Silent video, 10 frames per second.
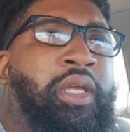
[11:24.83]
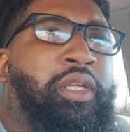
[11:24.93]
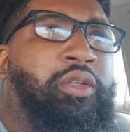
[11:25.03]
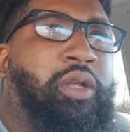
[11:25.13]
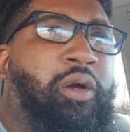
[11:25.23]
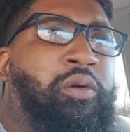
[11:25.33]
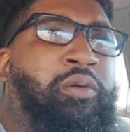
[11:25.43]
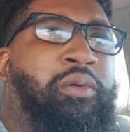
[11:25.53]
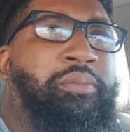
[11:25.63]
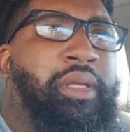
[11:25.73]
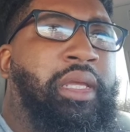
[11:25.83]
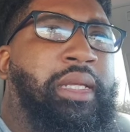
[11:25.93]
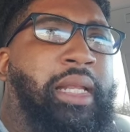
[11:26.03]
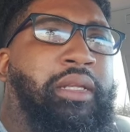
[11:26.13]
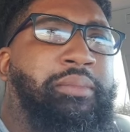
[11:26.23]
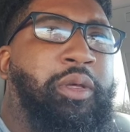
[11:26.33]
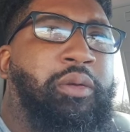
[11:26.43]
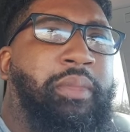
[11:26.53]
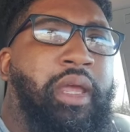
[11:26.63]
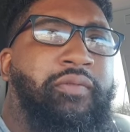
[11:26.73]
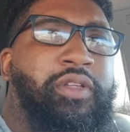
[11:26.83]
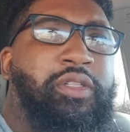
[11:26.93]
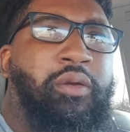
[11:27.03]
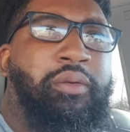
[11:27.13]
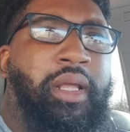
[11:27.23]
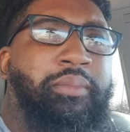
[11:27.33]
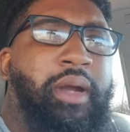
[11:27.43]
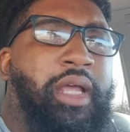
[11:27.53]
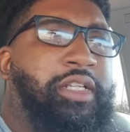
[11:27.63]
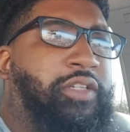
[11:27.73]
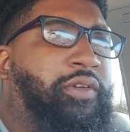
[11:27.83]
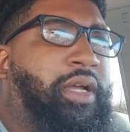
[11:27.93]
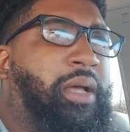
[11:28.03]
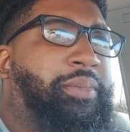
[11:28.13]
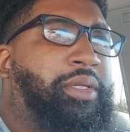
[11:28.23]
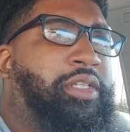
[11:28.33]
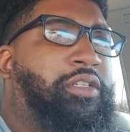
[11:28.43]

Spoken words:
you know, being like the middleman for certain like projects for companies.